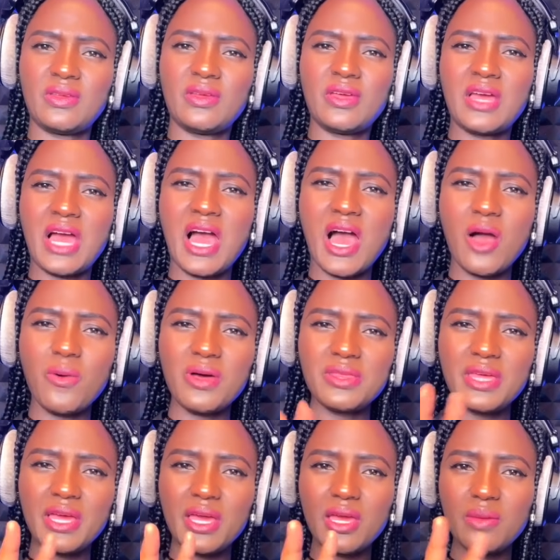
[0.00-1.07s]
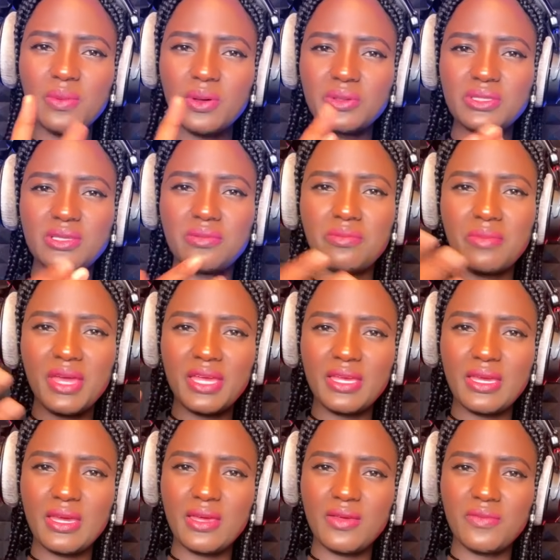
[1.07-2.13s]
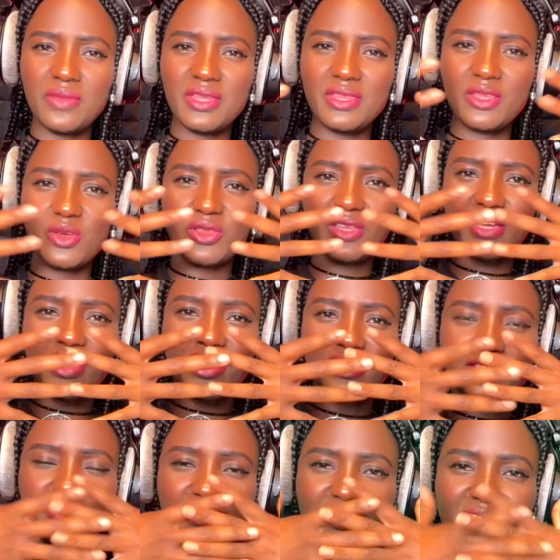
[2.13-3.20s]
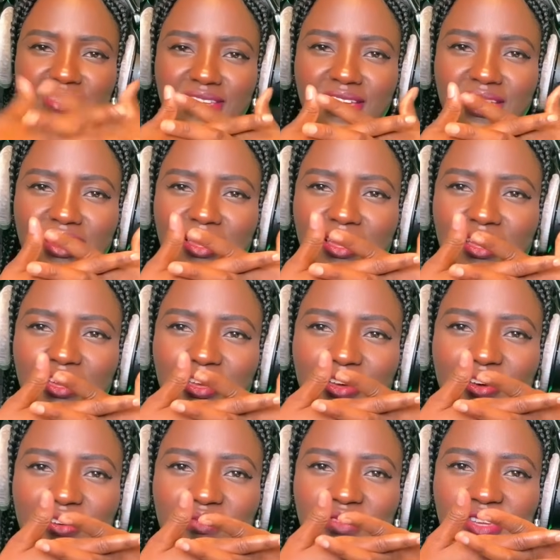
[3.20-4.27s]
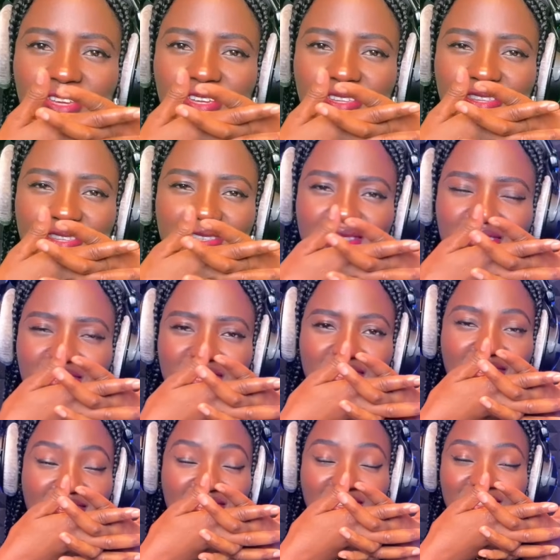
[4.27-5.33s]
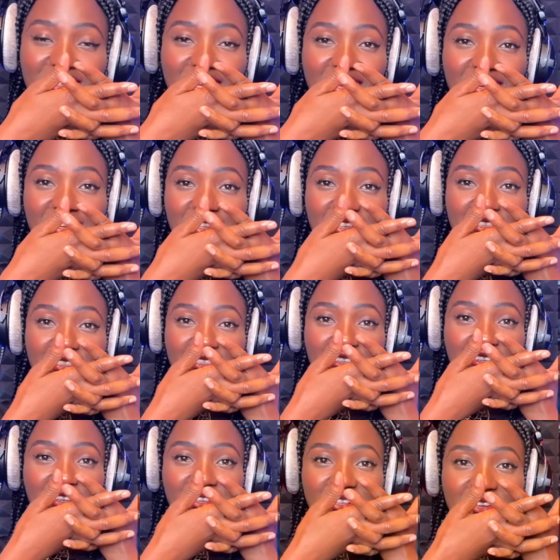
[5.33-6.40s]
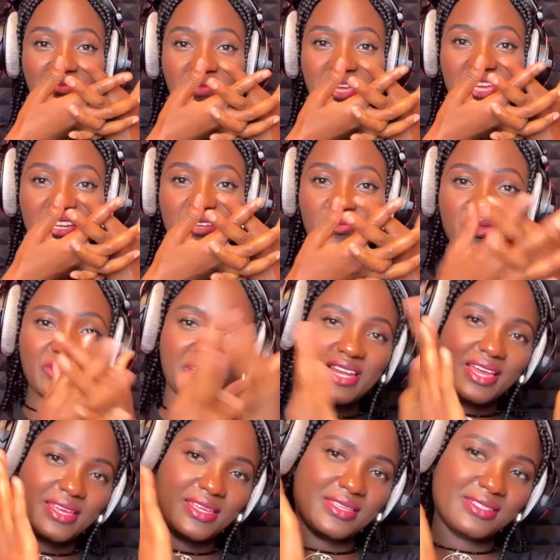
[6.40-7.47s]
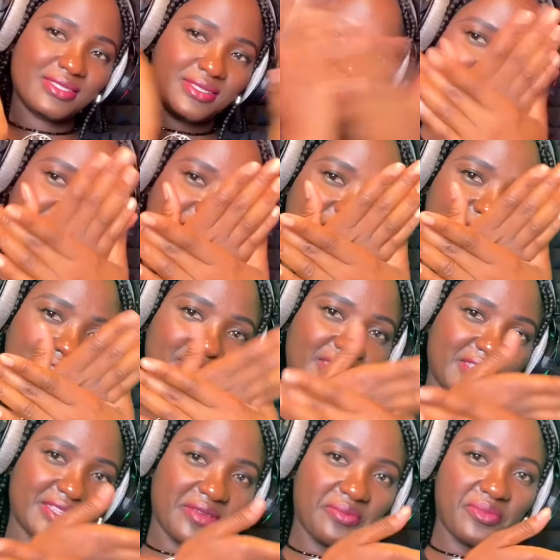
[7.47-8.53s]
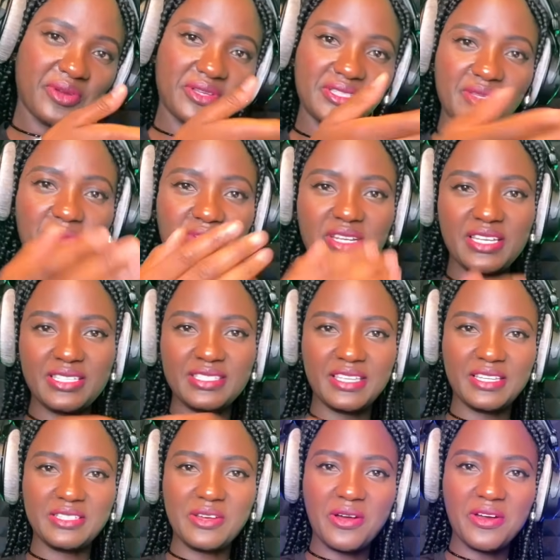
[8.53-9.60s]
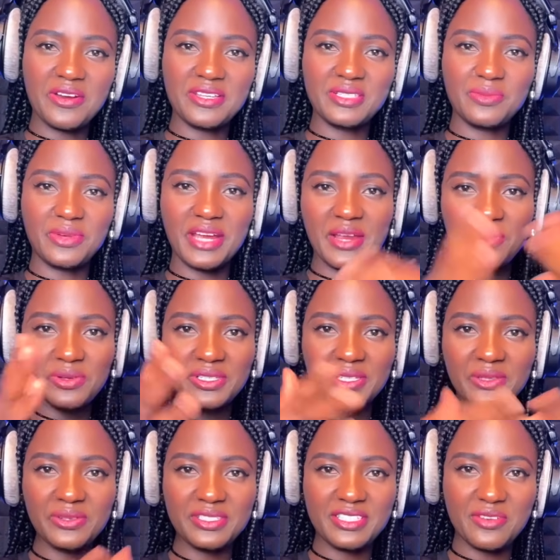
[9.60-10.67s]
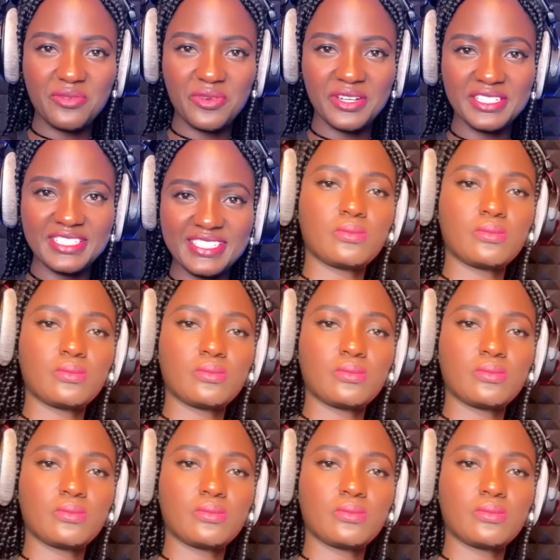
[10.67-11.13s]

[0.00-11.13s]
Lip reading: How are they able to make him and the other guy just come in? This edit is good. They're making him look like he's the same person with his guitarist, but I know they look different.